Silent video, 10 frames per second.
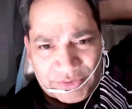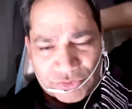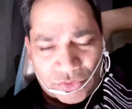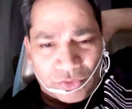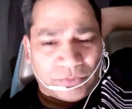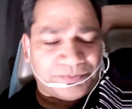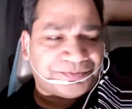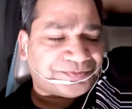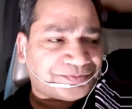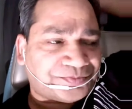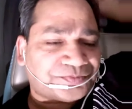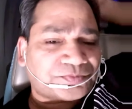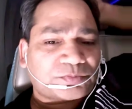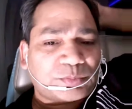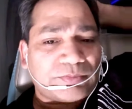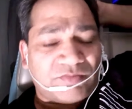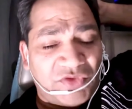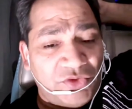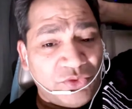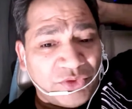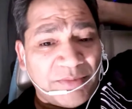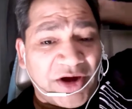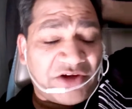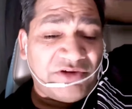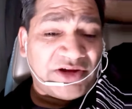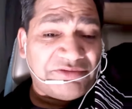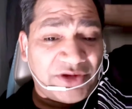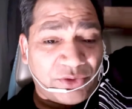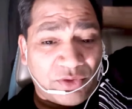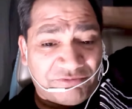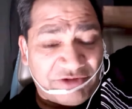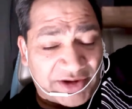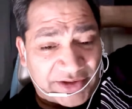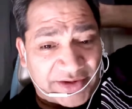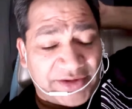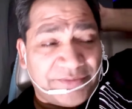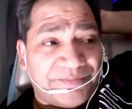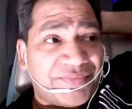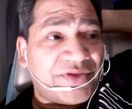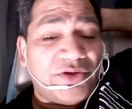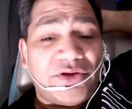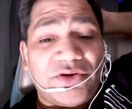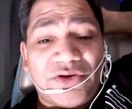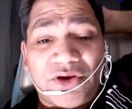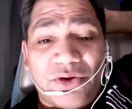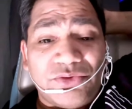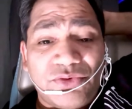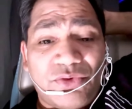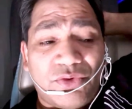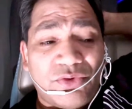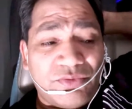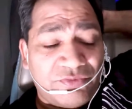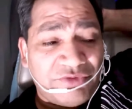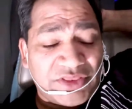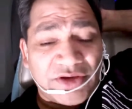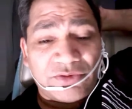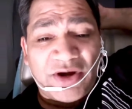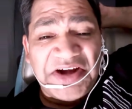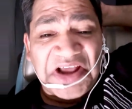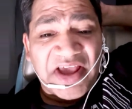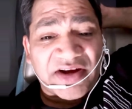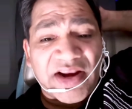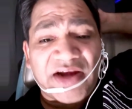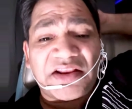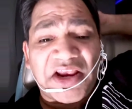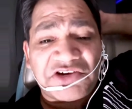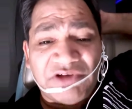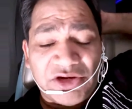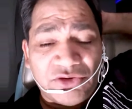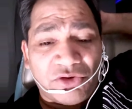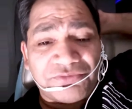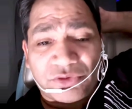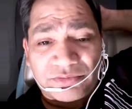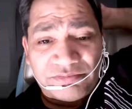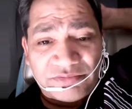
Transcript: So you know the market will definitely go up one day, right? Now you go with the entire net cash value of yours,